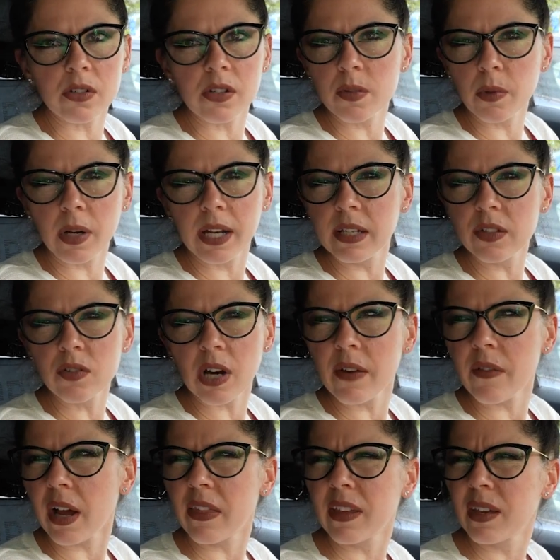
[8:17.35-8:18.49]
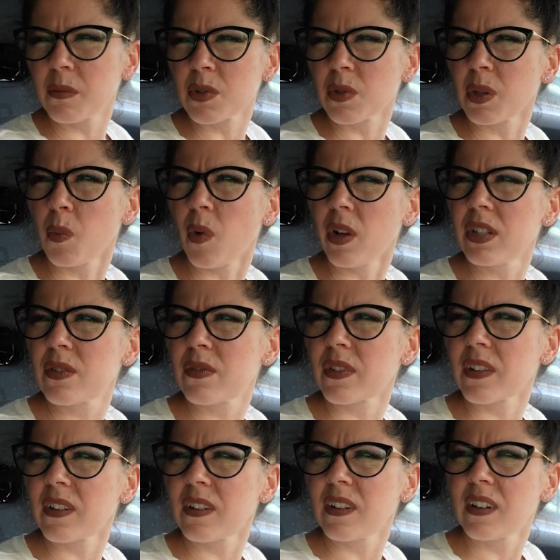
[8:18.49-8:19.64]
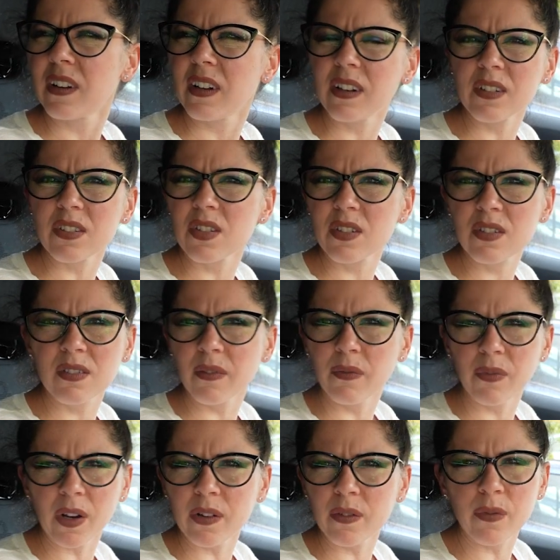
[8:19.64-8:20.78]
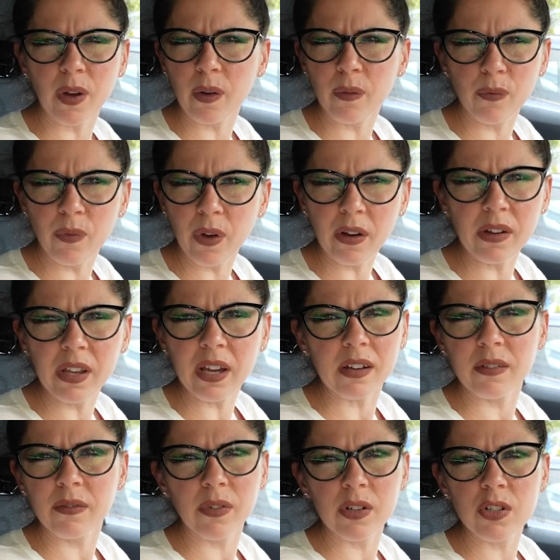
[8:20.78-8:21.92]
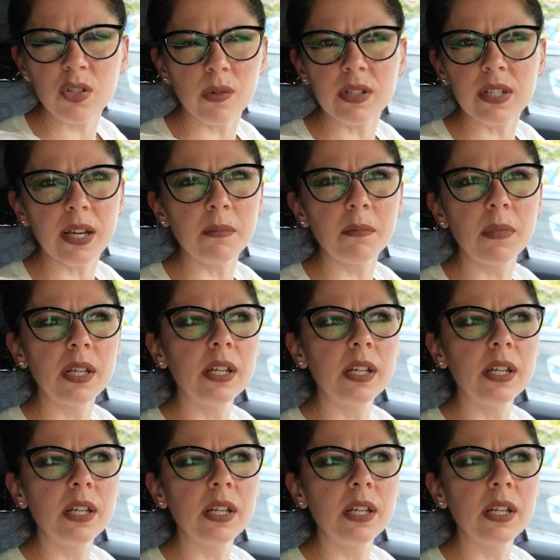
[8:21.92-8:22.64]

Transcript: Because when I did drive, I think it was only once for it's a very, very, very short time.